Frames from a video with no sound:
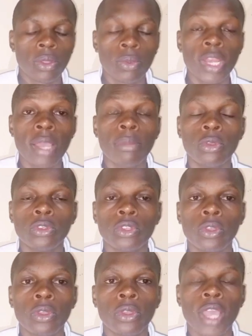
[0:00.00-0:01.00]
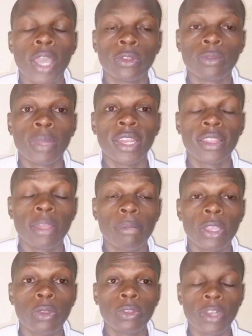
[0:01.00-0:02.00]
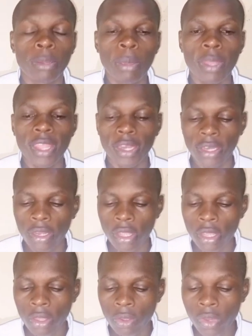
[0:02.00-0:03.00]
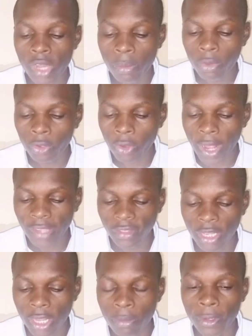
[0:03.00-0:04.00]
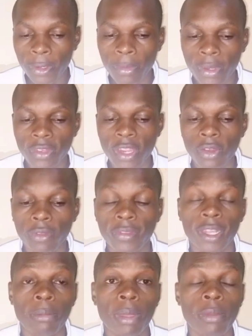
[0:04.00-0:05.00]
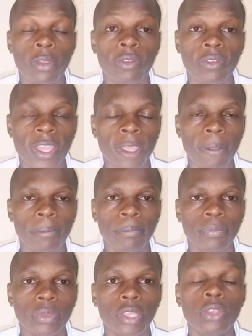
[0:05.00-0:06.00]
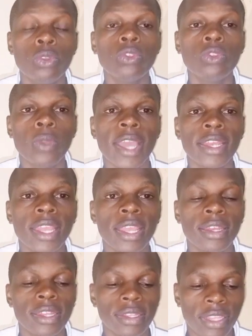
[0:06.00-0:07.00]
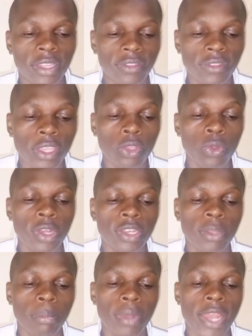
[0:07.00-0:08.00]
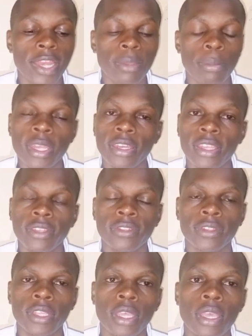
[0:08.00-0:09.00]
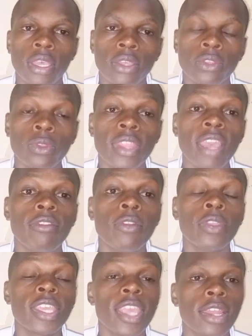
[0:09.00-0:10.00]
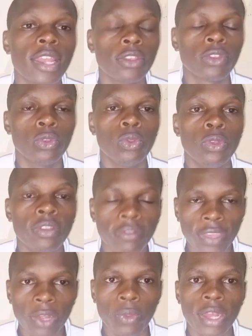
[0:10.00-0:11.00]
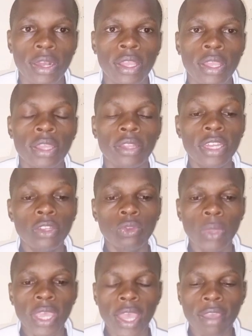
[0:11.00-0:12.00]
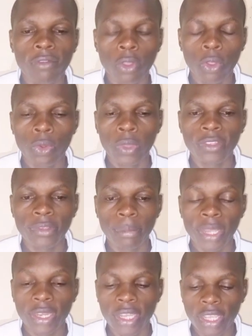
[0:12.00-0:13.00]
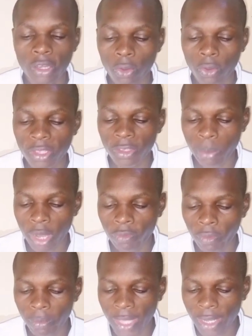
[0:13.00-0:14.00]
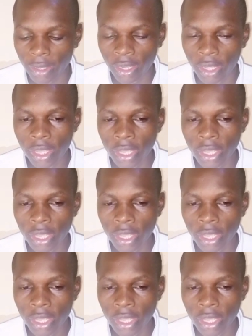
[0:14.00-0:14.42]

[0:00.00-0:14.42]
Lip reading: William Ruto outsmarted them, because remember that William Ruto, as the Deputy President of the Republic of Kenya, he used to attend the security planning meetings. So therefore, he understood very well. That is why I've always maintained on this platform that